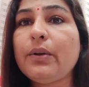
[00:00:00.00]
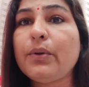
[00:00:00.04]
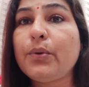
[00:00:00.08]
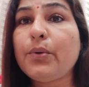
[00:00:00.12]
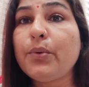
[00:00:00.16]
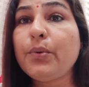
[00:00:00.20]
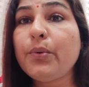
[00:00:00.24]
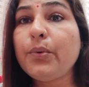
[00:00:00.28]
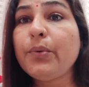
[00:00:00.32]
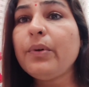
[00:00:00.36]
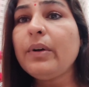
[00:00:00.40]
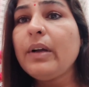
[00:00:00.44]

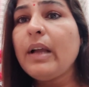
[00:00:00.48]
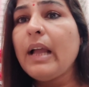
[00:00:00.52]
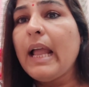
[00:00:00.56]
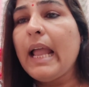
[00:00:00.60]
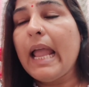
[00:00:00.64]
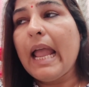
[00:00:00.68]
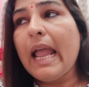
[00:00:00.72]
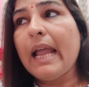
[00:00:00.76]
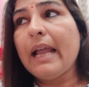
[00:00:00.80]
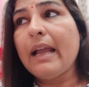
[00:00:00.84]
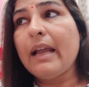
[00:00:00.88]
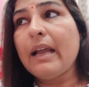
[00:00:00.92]
do
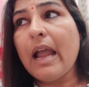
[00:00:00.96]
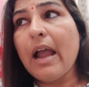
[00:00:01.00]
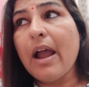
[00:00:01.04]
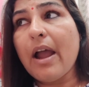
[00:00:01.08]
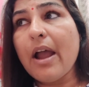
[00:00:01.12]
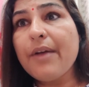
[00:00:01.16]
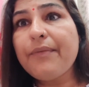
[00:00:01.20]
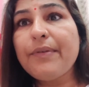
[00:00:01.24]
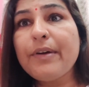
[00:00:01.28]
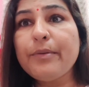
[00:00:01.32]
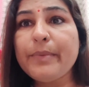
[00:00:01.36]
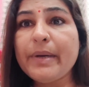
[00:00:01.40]

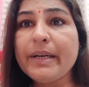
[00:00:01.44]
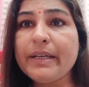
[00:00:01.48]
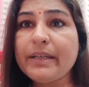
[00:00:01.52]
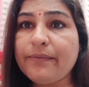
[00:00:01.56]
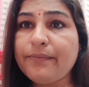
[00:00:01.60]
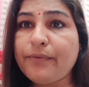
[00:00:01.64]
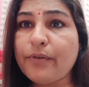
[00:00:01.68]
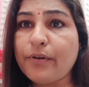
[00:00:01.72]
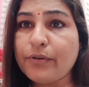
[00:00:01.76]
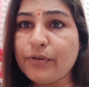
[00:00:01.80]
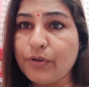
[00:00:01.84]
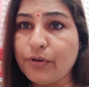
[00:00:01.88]

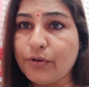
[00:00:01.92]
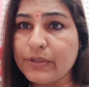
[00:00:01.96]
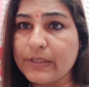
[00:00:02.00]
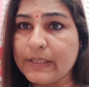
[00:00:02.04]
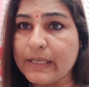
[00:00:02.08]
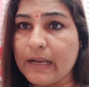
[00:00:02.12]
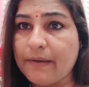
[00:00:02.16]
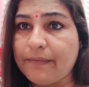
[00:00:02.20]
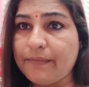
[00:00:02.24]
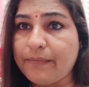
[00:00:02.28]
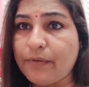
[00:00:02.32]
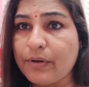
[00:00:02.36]
affirmative for
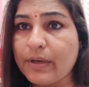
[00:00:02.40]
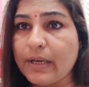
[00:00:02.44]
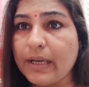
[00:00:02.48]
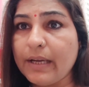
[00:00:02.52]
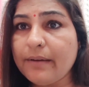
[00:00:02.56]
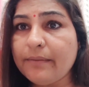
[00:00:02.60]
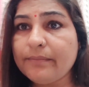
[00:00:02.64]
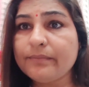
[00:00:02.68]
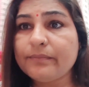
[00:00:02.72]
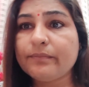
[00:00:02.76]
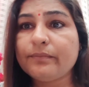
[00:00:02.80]
yourself, okay.